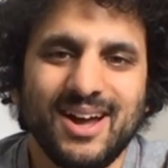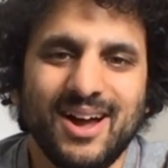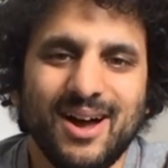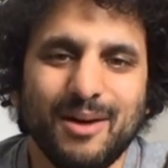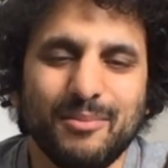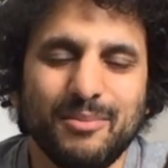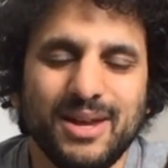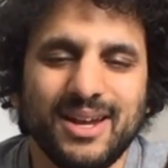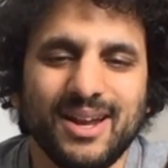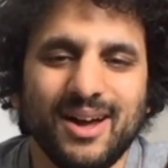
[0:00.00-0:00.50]

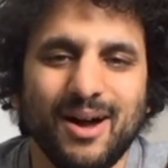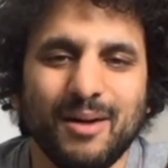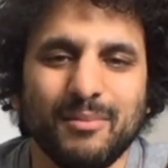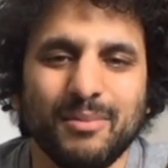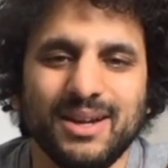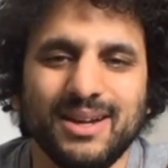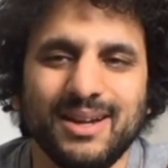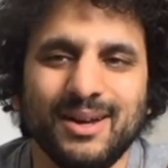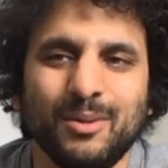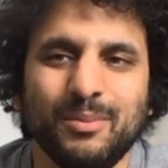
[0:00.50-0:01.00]
I mean, I'm
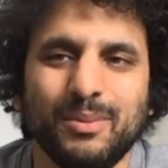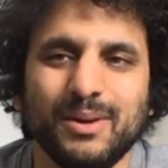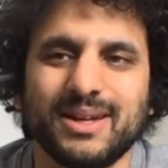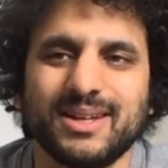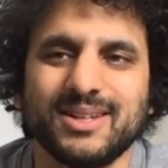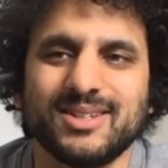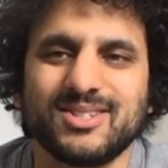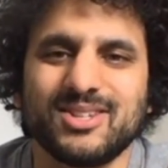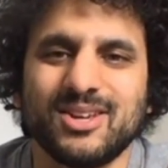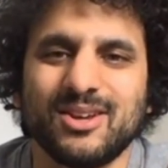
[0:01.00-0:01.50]
a little bit
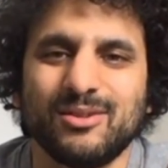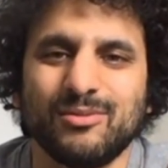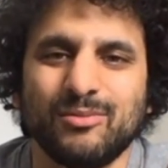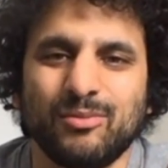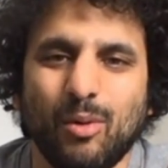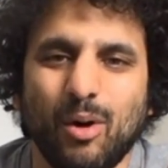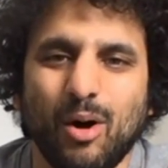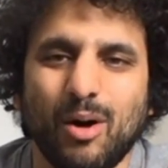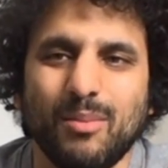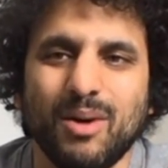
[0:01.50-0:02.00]
concerned of
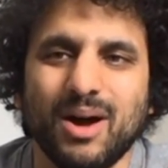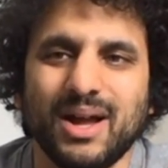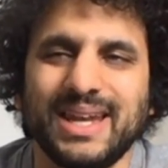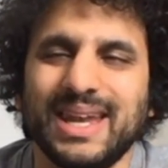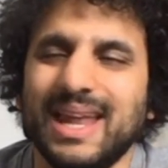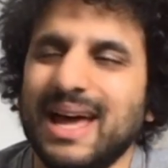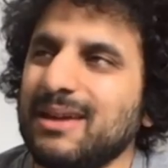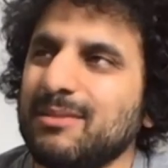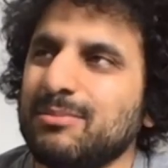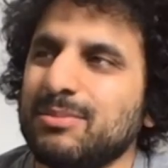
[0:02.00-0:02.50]
what my
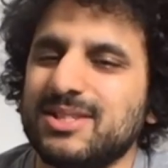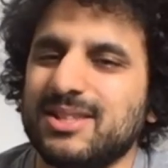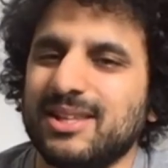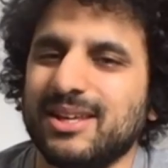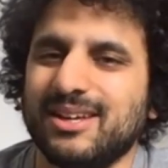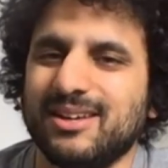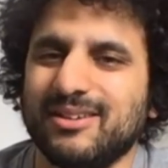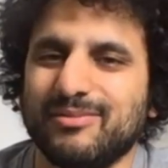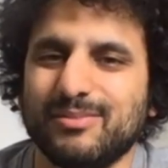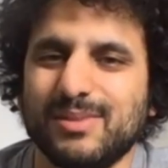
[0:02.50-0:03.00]
neighbours
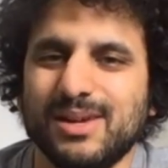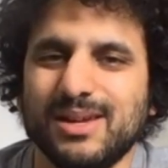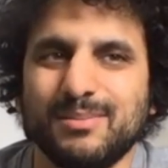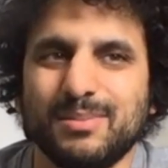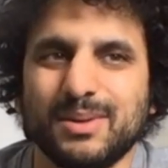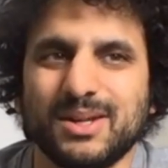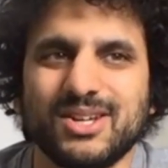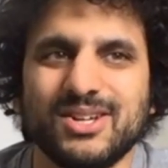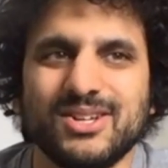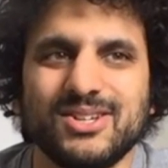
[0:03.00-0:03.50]
think of me
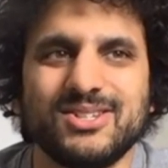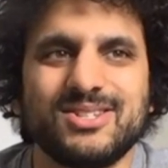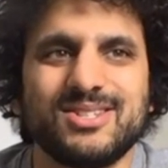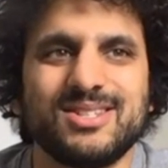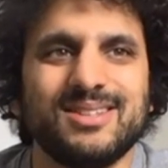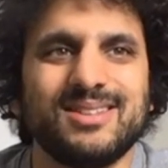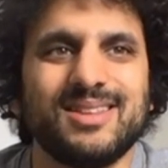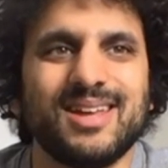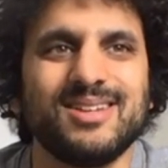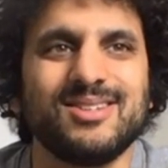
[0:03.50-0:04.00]

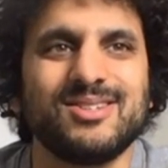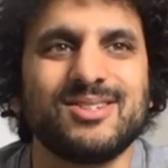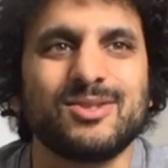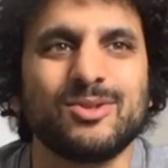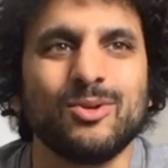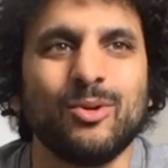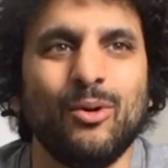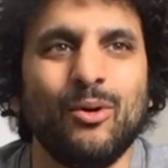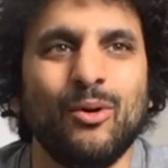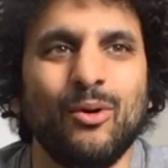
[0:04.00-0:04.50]
because they
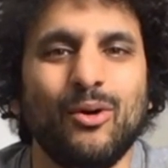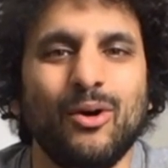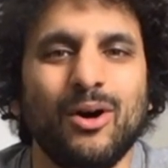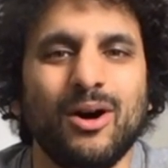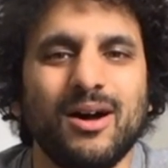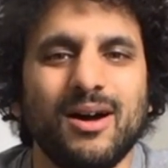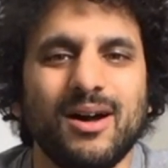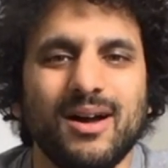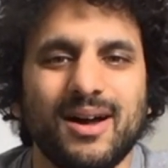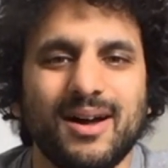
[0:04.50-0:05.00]

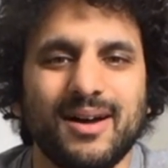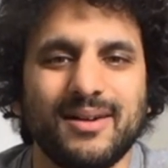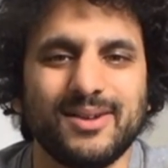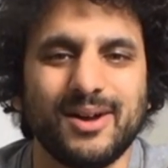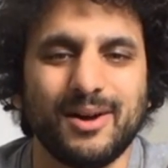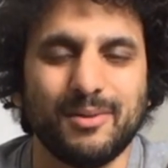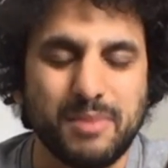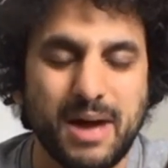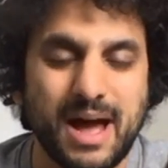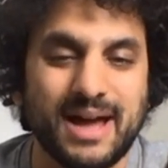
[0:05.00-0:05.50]
saw a,
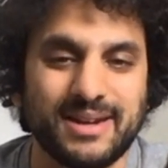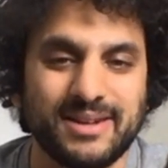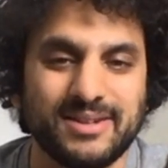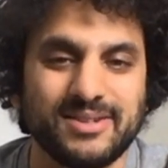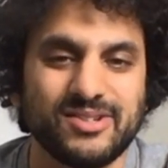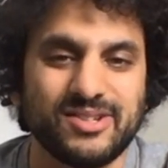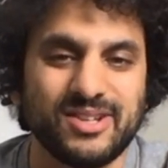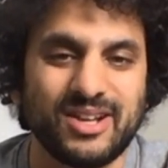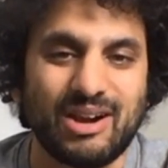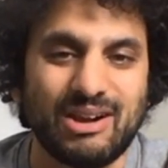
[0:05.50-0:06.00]
a,
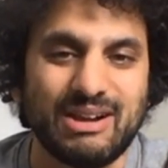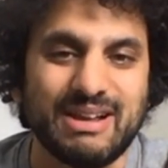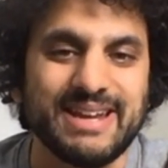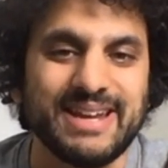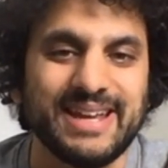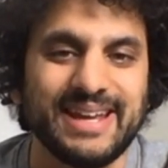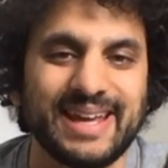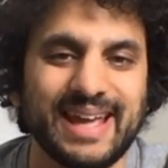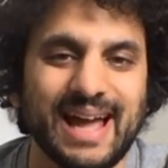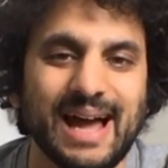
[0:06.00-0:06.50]
man
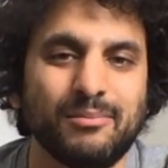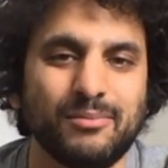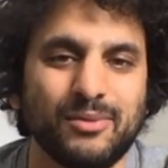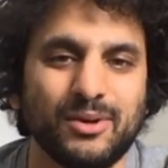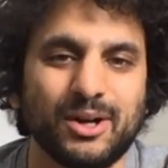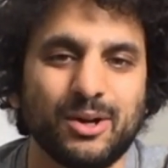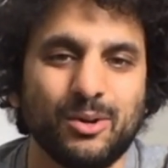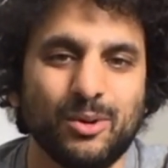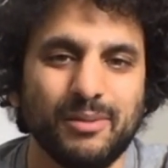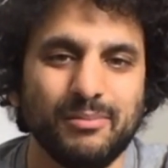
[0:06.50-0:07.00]
cleaning
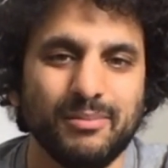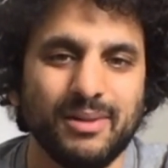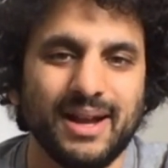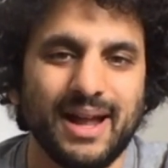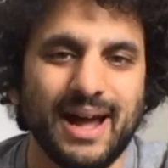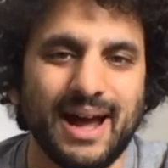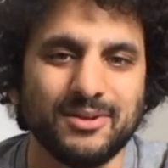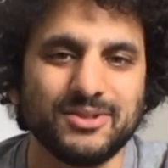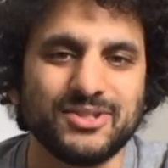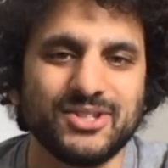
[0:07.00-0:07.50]
camera
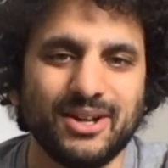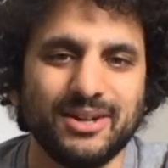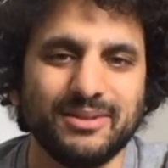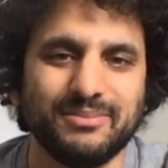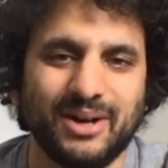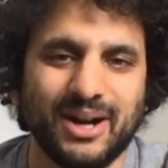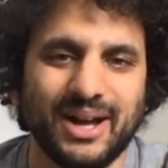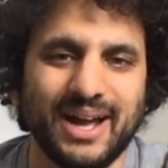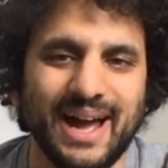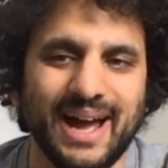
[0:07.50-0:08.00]
equipment
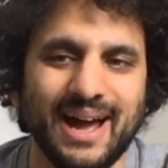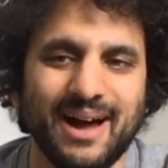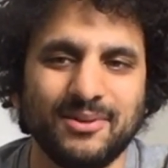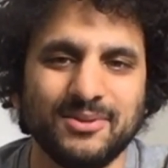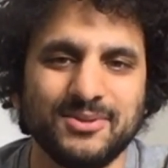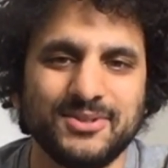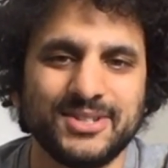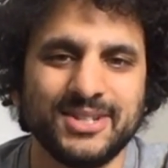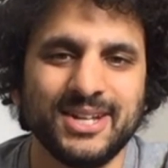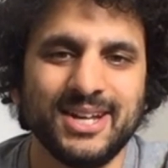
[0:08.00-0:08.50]
outside my
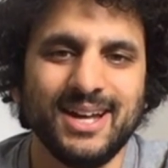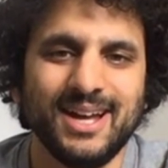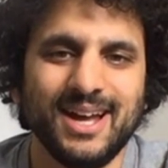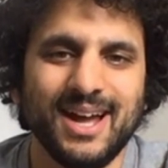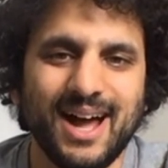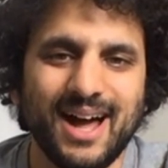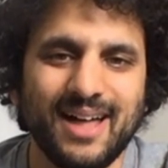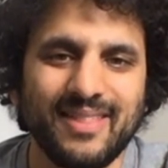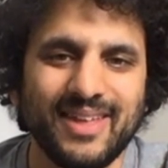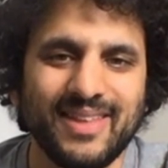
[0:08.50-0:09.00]
house,
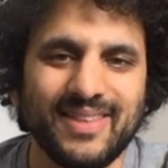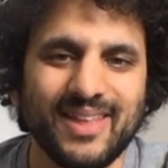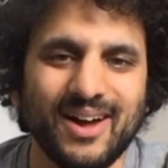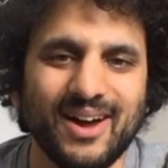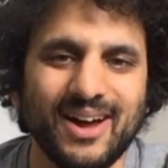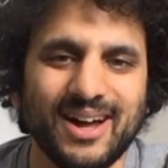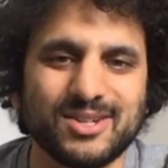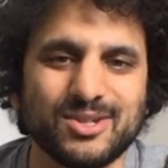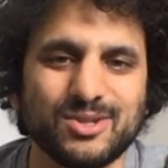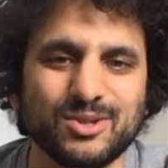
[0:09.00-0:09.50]
and then
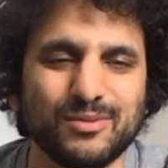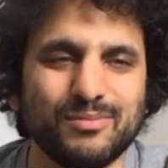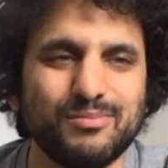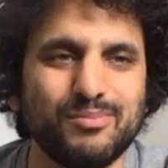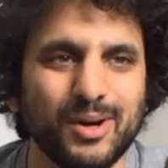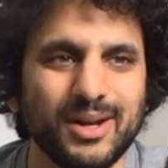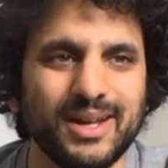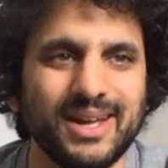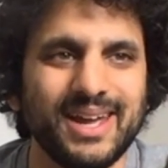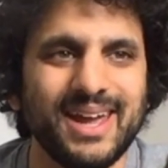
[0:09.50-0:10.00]
I had to sort of
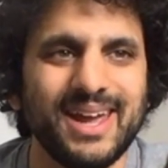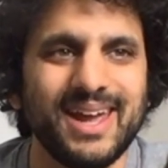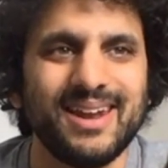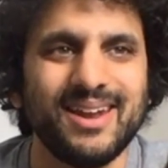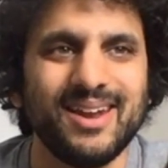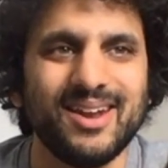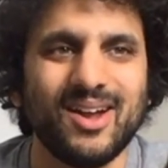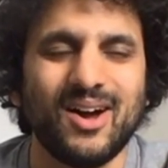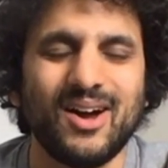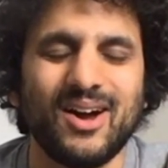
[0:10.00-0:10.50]
bring it
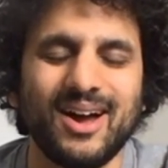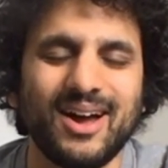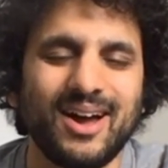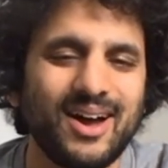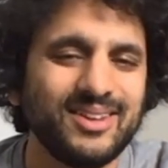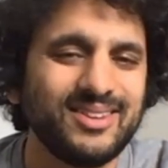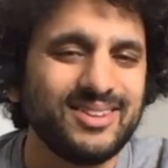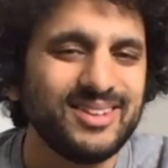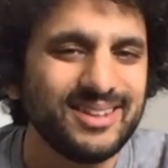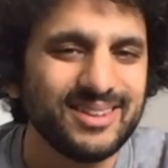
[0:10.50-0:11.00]
in. And I,
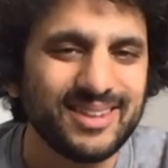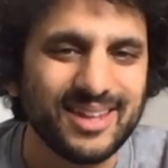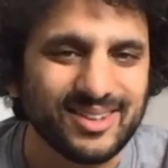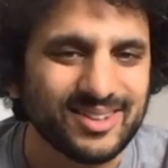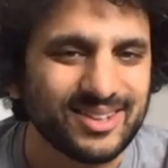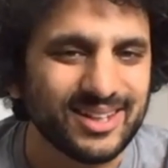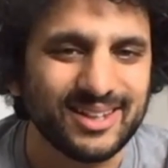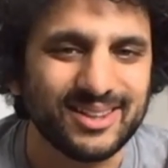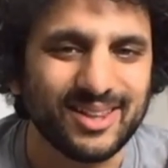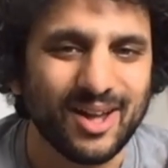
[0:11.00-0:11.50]
I think they
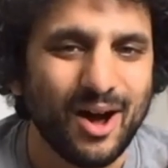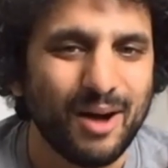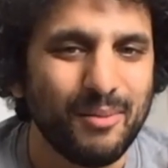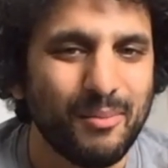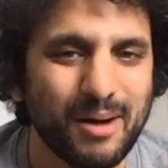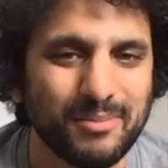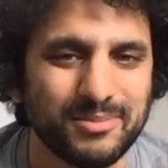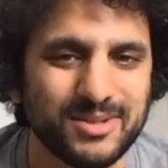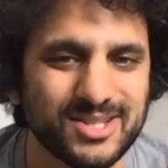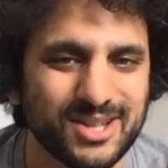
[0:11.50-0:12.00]
think that
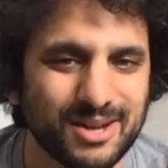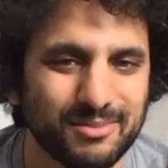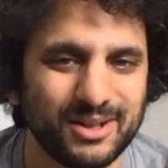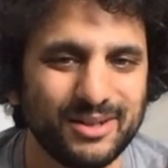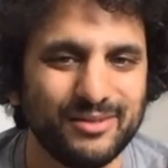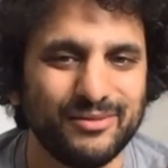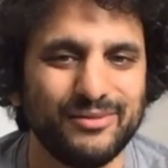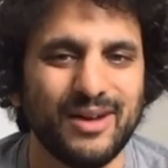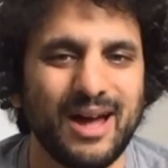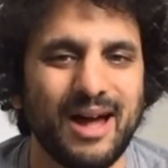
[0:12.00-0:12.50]
I'm up to
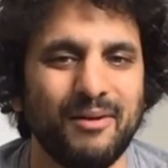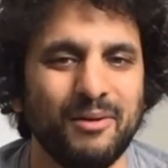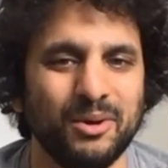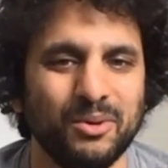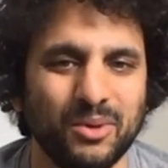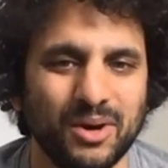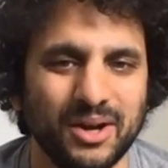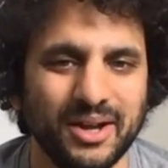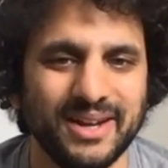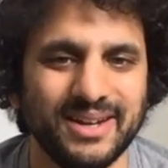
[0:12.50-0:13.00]
something very
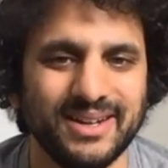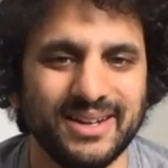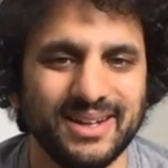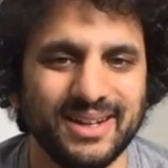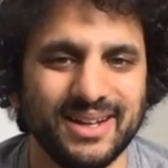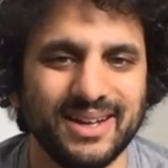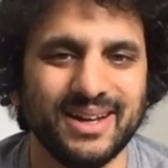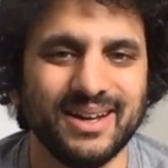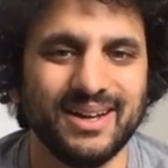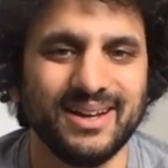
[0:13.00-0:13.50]
weird
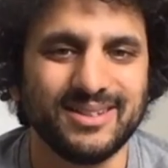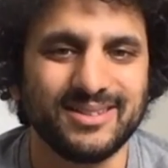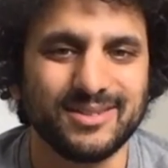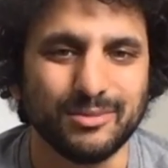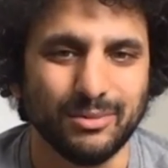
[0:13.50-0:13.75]
in here.